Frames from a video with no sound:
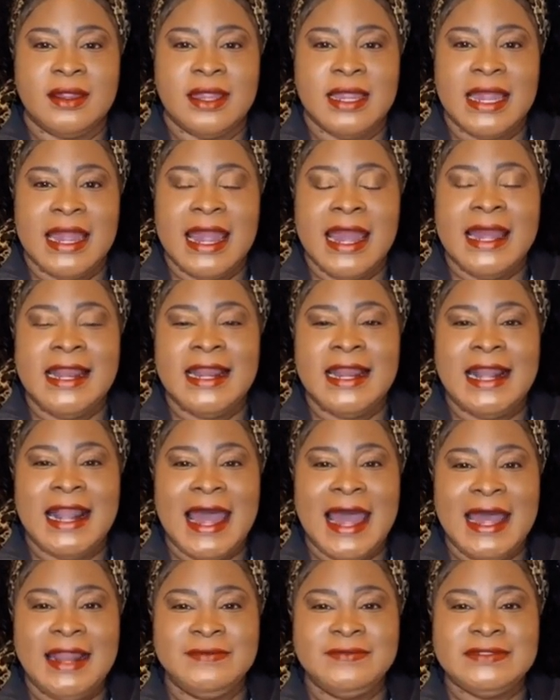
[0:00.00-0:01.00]
And a
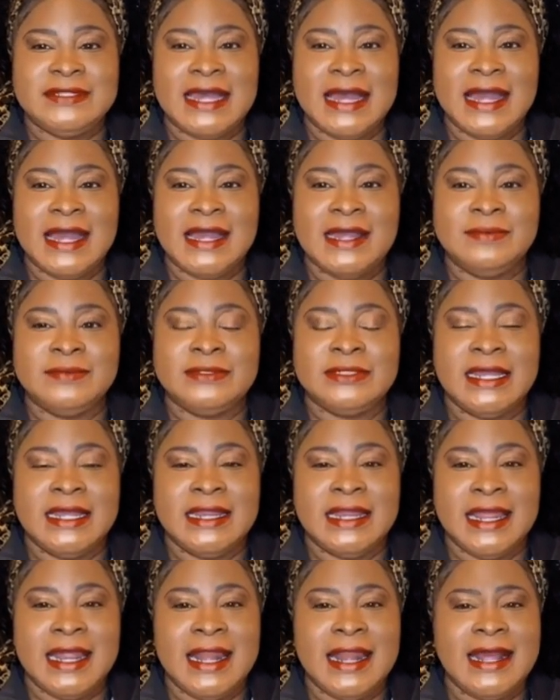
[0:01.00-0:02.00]
lot of times,
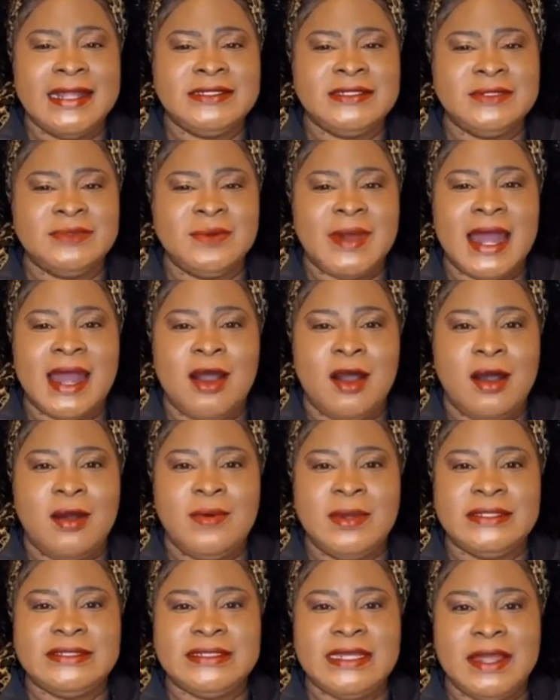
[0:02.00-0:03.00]
and this is why I
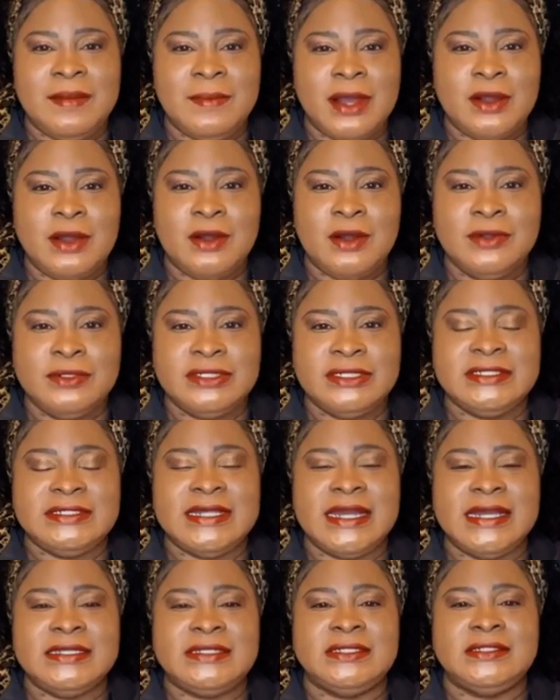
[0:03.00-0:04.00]
always say in my coaching
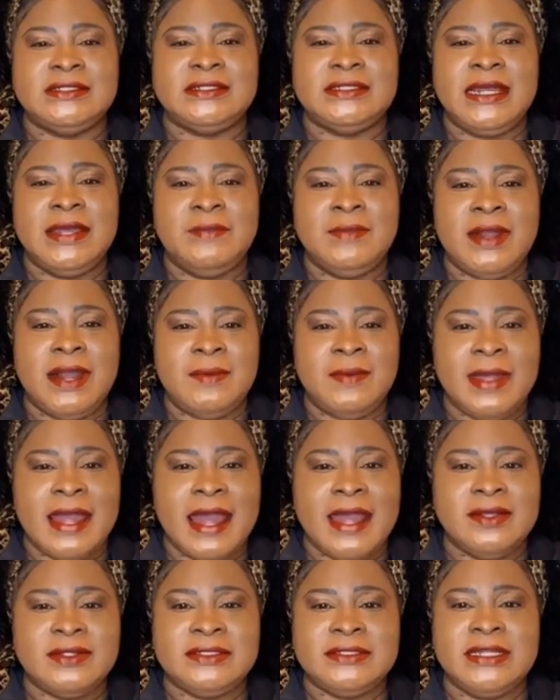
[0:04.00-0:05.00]
sessions and when I'm
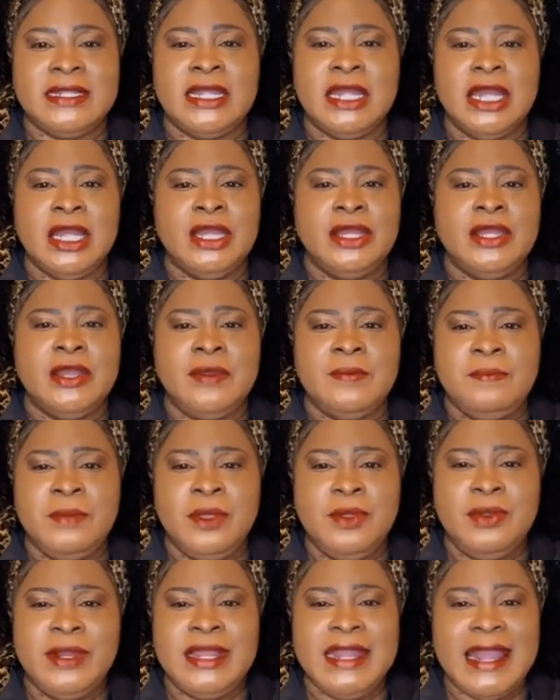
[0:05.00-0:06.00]
counseling,
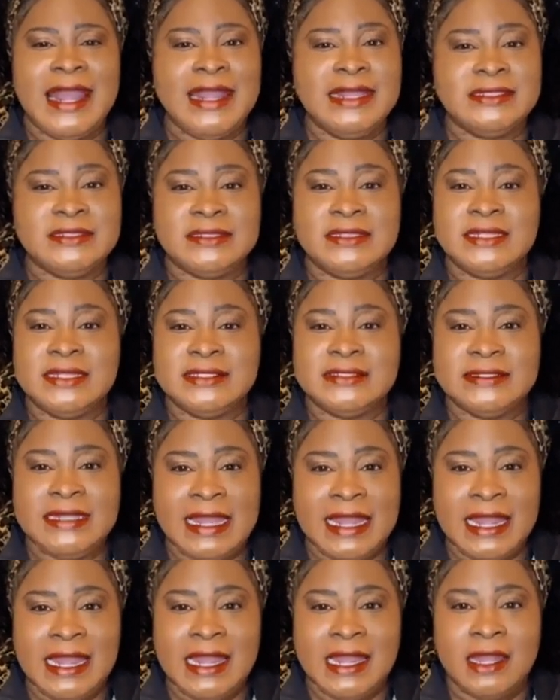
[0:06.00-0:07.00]
communication is
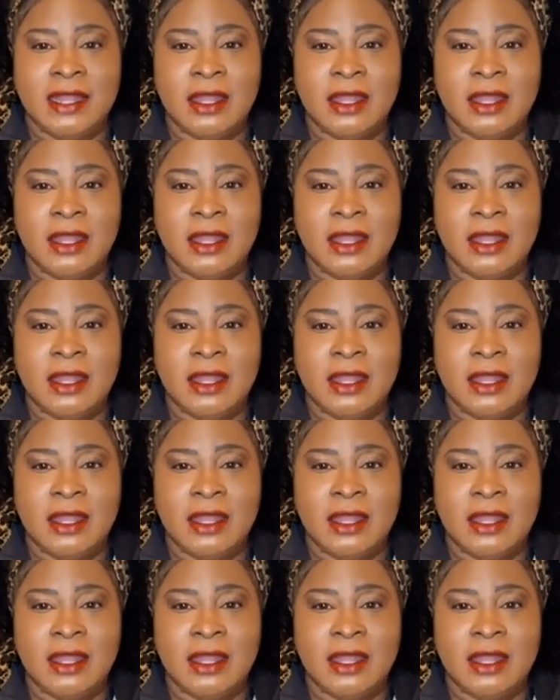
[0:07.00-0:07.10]
key.